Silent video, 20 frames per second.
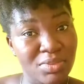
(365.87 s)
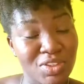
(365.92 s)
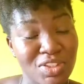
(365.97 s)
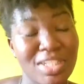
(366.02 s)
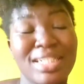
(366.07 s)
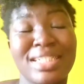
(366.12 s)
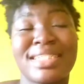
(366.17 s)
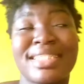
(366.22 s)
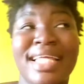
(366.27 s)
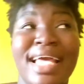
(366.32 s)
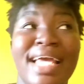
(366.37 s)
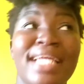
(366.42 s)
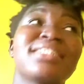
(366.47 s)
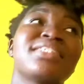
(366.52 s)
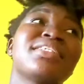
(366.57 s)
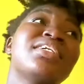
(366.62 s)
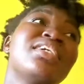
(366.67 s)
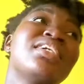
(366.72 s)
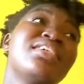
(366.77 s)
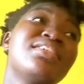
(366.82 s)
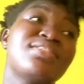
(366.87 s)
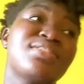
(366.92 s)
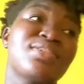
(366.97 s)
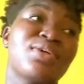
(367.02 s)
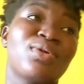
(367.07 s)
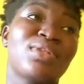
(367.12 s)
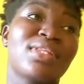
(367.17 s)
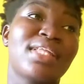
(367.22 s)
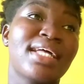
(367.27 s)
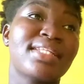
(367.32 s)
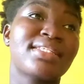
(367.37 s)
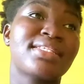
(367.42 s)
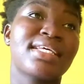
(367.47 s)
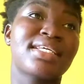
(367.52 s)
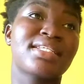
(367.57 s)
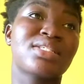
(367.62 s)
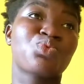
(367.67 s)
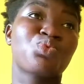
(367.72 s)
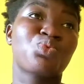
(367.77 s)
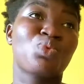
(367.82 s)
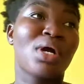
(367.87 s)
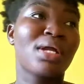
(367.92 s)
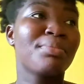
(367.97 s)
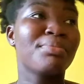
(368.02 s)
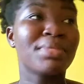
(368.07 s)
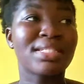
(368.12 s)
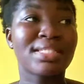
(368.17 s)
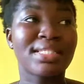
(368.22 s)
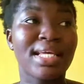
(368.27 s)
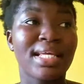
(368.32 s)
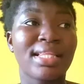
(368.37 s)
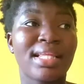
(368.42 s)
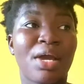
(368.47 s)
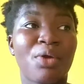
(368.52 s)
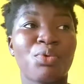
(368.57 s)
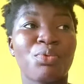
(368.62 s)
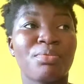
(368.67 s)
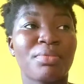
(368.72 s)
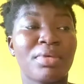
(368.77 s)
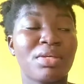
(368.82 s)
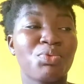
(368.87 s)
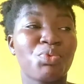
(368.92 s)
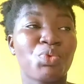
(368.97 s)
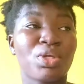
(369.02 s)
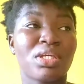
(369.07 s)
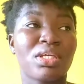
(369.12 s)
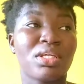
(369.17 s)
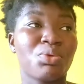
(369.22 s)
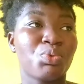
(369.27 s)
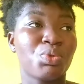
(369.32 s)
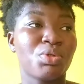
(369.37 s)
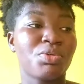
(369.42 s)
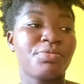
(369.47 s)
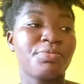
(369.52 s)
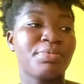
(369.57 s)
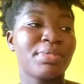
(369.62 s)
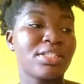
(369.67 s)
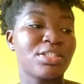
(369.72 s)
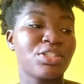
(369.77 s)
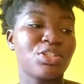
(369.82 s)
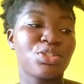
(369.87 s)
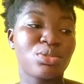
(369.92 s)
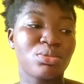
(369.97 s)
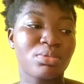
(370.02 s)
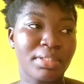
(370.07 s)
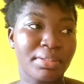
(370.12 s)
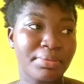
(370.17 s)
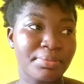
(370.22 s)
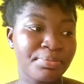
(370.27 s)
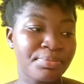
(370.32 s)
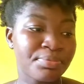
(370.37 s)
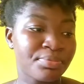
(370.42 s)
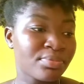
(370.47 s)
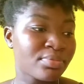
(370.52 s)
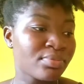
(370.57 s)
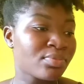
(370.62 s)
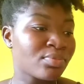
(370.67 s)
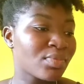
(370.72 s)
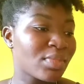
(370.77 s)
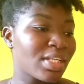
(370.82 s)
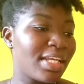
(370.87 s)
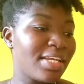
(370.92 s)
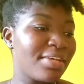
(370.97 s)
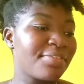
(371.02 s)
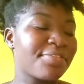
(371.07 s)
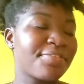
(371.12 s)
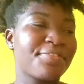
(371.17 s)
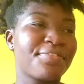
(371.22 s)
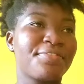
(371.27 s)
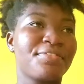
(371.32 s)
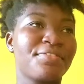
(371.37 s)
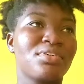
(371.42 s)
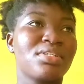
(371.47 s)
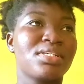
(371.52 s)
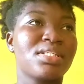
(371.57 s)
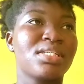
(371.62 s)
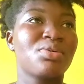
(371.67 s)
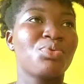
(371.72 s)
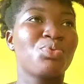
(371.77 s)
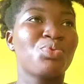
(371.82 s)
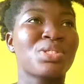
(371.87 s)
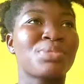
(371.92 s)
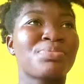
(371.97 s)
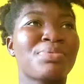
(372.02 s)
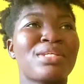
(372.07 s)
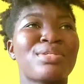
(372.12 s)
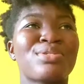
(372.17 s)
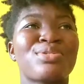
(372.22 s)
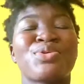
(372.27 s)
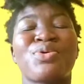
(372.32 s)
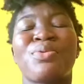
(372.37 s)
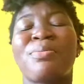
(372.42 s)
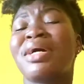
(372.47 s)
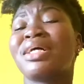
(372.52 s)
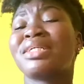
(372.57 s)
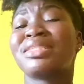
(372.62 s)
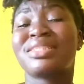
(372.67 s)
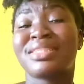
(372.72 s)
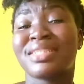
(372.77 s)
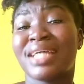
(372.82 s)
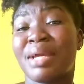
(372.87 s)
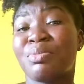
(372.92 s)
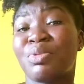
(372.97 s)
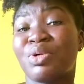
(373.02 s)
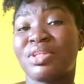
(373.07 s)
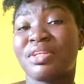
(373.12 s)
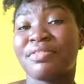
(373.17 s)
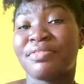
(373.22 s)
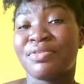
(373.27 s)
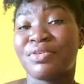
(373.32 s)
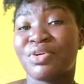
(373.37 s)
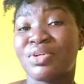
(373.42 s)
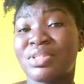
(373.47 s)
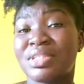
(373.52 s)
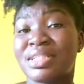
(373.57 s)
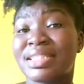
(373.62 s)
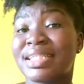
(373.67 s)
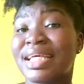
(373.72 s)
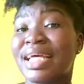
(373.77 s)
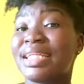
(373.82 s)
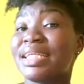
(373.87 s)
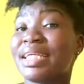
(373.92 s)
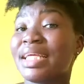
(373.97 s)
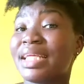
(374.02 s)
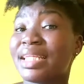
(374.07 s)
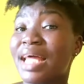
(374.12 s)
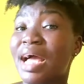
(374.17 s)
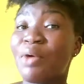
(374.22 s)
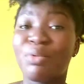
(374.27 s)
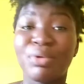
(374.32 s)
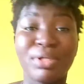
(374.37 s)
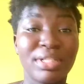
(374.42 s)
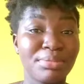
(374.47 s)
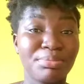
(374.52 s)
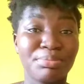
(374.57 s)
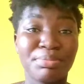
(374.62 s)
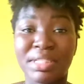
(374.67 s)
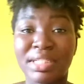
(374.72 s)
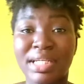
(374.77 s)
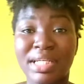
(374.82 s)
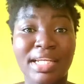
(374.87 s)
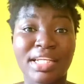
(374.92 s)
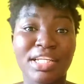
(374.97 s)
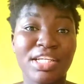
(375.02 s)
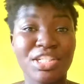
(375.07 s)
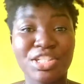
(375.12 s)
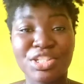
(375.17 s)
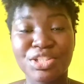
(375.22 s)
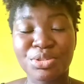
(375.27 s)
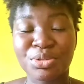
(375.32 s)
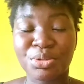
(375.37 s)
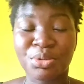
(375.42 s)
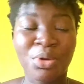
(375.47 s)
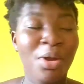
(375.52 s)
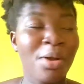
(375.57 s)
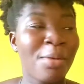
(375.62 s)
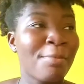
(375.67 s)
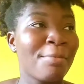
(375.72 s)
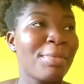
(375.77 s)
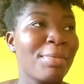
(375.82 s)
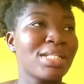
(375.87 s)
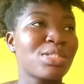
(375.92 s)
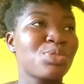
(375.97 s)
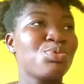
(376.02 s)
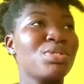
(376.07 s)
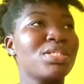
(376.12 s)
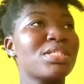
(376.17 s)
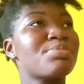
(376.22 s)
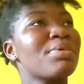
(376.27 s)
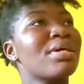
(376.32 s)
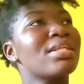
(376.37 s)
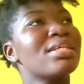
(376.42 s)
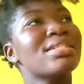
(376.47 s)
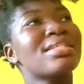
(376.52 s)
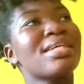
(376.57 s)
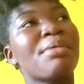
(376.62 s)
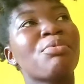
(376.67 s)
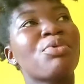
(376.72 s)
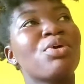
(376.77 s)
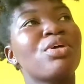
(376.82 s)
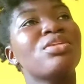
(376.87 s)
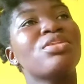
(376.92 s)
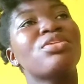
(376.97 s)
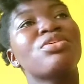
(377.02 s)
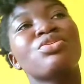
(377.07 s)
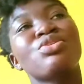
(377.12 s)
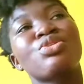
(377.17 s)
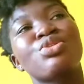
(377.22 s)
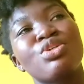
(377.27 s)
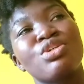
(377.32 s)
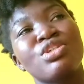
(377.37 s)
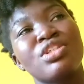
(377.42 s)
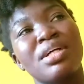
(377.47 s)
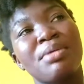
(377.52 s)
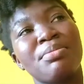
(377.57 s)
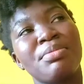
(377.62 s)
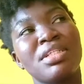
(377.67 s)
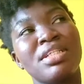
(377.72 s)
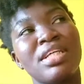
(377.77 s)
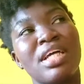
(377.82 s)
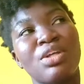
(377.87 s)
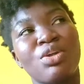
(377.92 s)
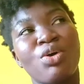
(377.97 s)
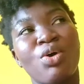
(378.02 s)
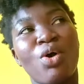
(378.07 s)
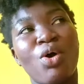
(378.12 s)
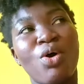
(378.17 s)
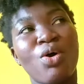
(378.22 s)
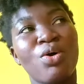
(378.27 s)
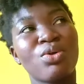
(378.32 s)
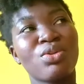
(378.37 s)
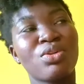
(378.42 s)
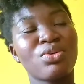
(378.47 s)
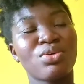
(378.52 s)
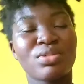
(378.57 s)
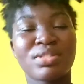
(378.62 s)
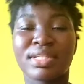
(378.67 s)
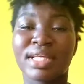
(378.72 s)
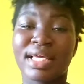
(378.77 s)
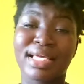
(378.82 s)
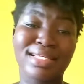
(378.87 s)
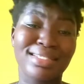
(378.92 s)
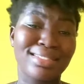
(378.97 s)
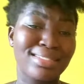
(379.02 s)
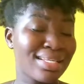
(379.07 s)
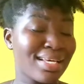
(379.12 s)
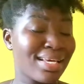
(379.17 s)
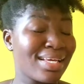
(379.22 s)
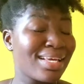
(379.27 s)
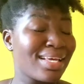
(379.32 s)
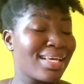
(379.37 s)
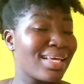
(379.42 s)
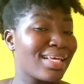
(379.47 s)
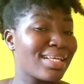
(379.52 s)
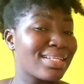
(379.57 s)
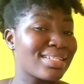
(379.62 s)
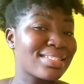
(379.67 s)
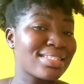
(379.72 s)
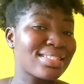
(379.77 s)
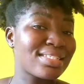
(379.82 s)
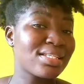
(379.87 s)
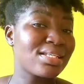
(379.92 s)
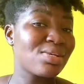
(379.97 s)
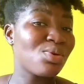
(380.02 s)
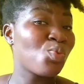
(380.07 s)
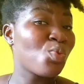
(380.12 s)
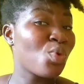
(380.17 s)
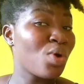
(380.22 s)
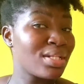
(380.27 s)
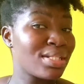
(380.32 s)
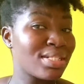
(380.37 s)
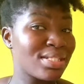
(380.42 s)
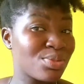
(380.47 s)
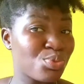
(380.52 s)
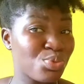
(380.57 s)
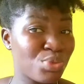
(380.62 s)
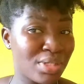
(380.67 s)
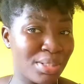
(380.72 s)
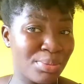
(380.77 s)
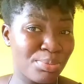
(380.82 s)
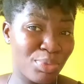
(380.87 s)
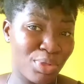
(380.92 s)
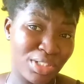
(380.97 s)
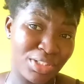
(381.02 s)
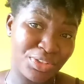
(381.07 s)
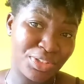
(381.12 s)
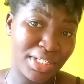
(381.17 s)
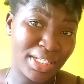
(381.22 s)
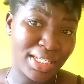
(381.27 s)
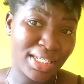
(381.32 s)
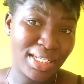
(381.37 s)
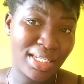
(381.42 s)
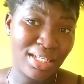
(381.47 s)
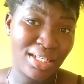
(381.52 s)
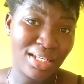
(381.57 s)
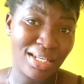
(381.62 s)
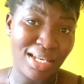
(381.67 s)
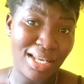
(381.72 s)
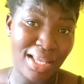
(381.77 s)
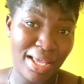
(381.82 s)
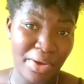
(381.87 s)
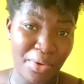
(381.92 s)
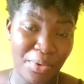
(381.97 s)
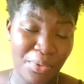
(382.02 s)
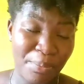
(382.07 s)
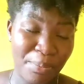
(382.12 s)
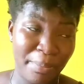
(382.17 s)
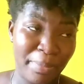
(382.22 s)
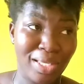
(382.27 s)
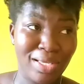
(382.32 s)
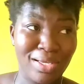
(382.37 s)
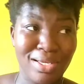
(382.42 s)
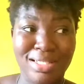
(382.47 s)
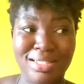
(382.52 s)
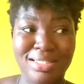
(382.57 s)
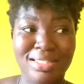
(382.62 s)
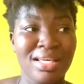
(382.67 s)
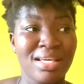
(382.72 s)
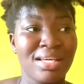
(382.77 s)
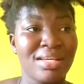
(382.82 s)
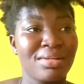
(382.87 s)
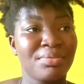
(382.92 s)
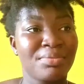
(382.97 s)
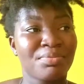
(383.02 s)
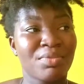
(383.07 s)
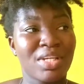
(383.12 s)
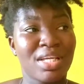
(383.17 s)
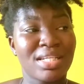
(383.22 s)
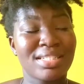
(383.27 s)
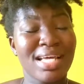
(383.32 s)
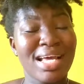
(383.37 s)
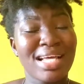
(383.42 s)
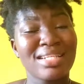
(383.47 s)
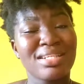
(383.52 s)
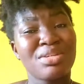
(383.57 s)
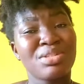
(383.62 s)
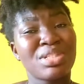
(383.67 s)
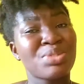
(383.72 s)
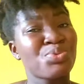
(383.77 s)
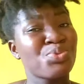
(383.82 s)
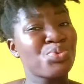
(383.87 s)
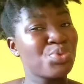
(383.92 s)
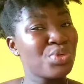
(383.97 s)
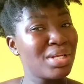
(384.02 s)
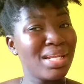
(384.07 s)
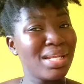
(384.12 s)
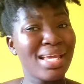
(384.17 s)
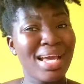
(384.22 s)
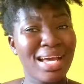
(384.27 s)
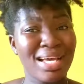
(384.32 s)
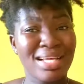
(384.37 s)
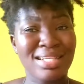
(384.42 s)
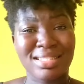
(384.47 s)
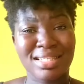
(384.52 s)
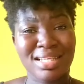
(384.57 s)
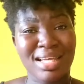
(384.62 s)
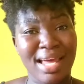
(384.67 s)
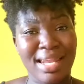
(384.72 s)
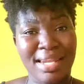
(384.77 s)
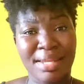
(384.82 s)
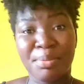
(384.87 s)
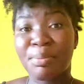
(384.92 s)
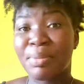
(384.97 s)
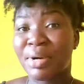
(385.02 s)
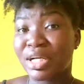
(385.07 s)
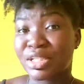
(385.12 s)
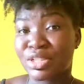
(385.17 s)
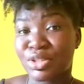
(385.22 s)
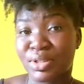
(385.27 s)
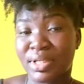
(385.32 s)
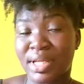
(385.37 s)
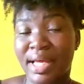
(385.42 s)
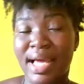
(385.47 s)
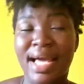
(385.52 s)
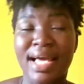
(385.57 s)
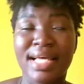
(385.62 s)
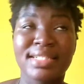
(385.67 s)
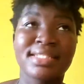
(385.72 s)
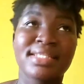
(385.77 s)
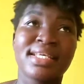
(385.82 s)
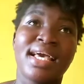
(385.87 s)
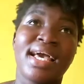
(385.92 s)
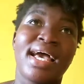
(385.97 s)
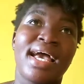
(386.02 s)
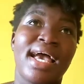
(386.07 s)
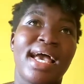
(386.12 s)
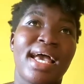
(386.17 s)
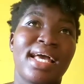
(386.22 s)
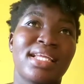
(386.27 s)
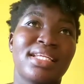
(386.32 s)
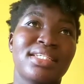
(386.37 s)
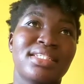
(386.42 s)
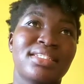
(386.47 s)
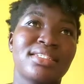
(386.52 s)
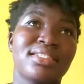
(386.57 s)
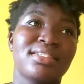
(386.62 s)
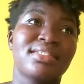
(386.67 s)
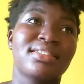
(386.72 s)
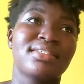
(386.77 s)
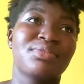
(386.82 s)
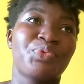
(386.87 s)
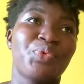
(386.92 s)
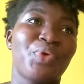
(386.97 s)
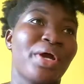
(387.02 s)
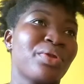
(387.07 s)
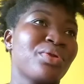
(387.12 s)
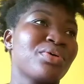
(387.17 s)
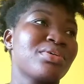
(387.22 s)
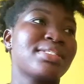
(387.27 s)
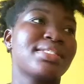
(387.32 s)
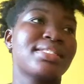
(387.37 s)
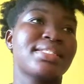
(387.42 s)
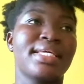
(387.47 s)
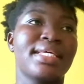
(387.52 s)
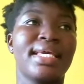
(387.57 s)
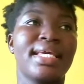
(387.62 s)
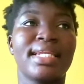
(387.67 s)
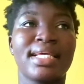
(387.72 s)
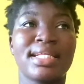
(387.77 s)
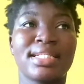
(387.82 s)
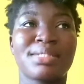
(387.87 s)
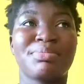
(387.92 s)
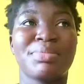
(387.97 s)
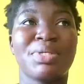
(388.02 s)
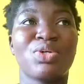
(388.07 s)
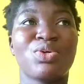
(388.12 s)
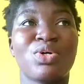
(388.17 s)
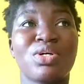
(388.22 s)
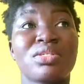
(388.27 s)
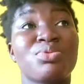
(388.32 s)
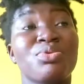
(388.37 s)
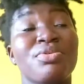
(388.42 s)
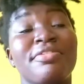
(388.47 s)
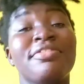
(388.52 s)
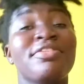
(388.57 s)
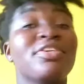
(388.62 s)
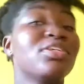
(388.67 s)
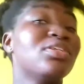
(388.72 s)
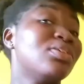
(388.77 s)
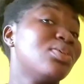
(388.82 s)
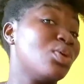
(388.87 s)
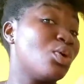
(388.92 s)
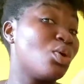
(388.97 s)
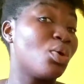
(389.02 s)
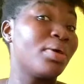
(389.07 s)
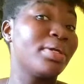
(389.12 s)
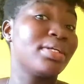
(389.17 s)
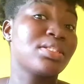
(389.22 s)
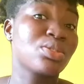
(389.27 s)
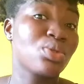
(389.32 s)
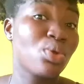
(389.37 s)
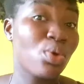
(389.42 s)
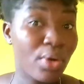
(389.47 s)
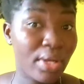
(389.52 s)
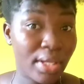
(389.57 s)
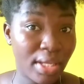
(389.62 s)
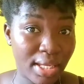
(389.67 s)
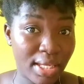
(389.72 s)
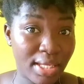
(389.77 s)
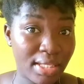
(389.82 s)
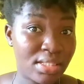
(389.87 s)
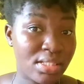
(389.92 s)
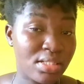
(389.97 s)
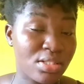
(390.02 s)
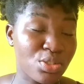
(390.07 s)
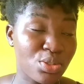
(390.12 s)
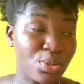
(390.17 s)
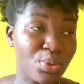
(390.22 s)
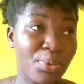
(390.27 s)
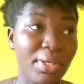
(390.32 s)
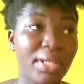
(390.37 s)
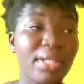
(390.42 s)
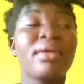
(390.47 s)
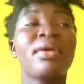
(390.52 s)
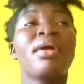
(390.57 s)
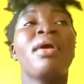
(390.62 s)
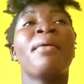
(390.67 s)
You understand? So that is one mistake that we've been doing. If we spend so much time on the phone studying, that wouldn't be an issue. But we spending time going through social media and all those things is what's really bothering now, because it really has an impact on us, and we are not seeing it because we feel, oh, it's okay to do it.